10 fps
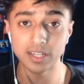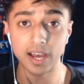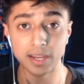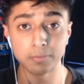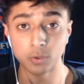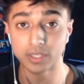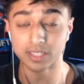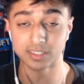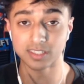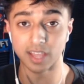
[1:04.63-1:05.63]
I am doing
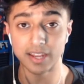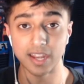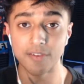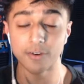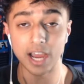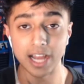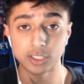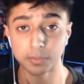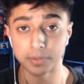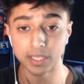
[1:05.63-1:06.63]
this is because I never
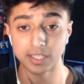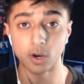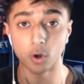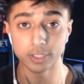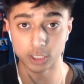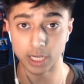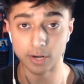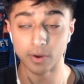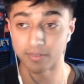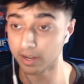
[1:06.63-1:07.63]
actually played it on the
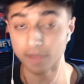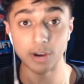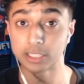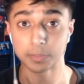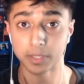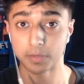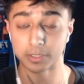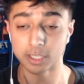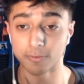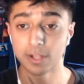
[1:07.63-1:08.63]
channel, and I never actually played it
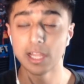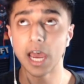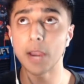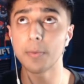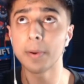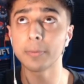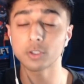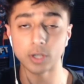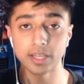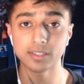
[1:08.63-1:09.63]
myself. I remember
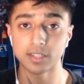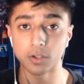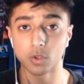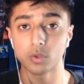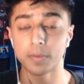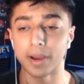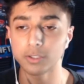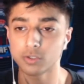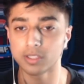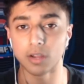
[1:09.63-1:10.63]
trying to download it, but I
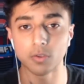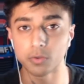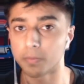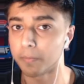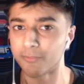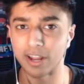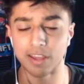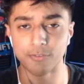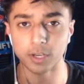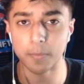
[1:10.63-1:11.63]
used to download Friday
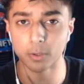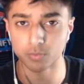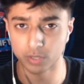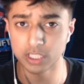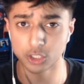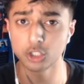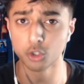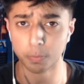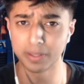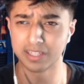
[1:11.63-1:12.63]
Night Funkin' mods really
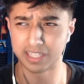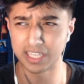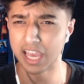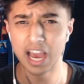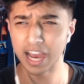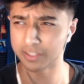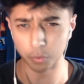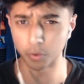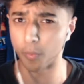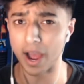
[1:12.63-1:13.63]
stupidly. I
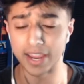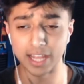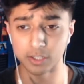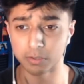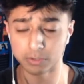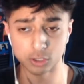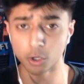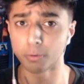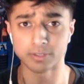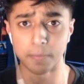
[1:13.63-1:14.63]
don't know why. I, it's
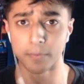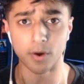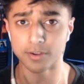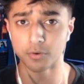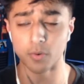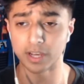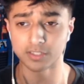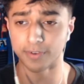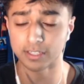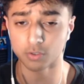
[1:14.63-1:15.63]
so simple. I don't know why I
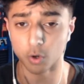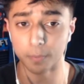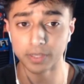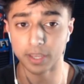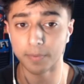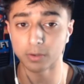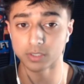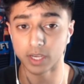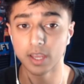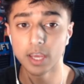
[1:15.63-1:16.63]
used to find it so complicated, but I
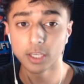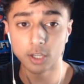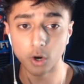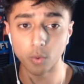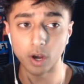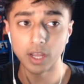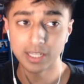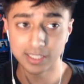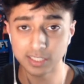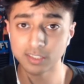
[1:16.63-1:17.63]
was like, you know what?
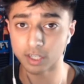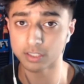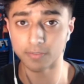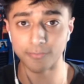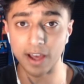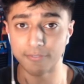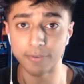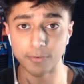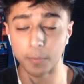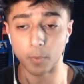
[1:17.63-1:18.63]
This is such a fan
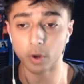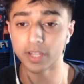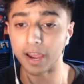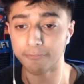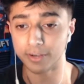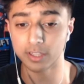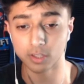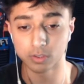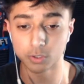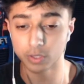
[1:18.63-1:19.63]
favorite mod. I
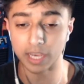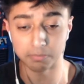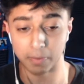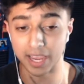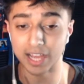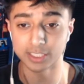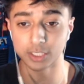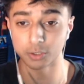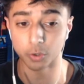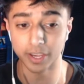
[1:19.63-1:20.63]
think you guys might
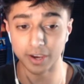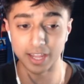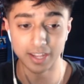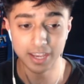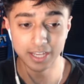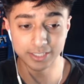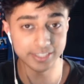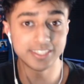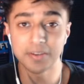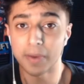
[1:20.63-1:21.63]
actually enjoy it, and
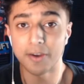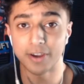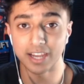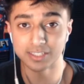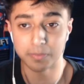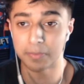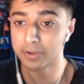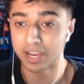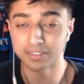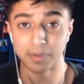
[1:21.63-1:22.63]
just seeing my reaction, maybe
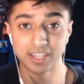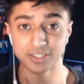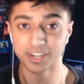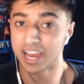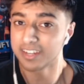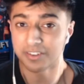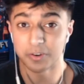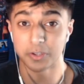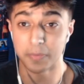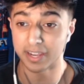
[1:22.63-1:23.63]
you guys might enjoy it. I don't
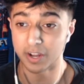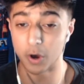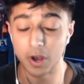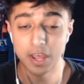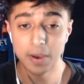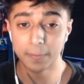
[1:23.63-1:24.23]
know. You might not.